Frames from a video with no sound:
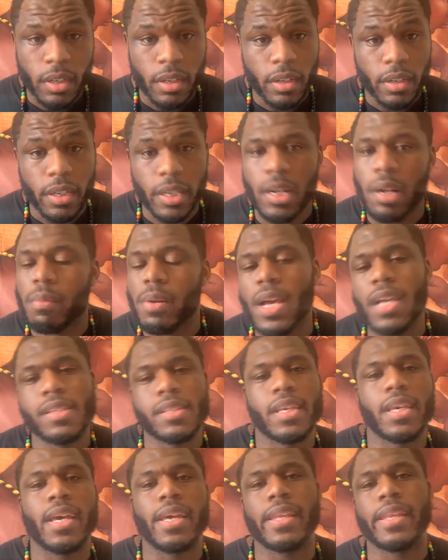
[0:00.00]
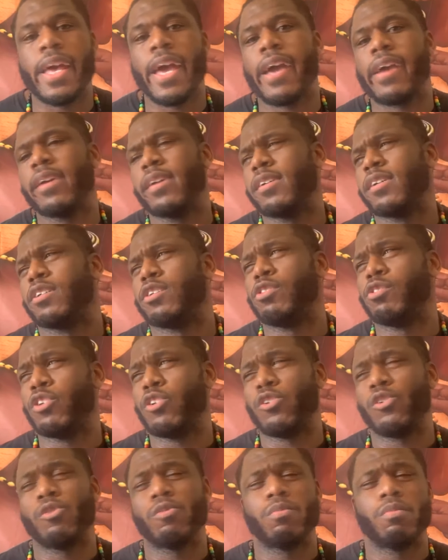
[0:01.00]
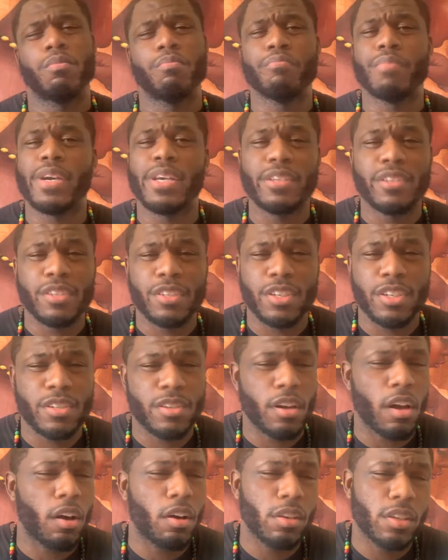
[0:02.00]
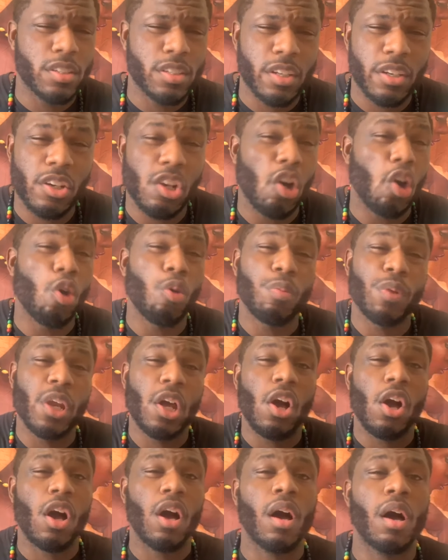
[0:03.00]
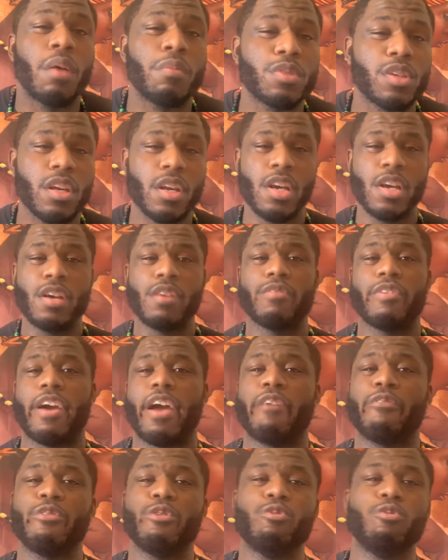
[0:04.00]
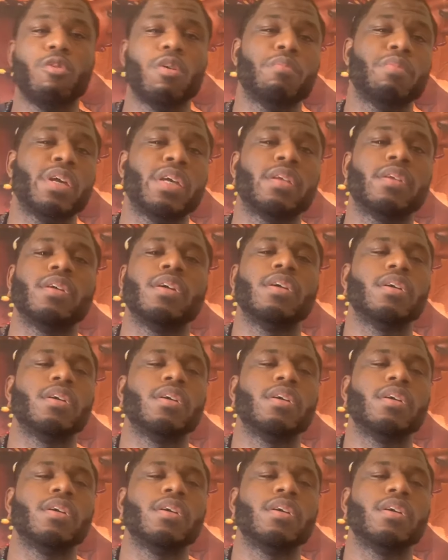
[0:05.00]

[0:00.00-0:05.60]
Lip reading: And I'm not saying that, you know, men should just all of a sudden open their arms for every woman.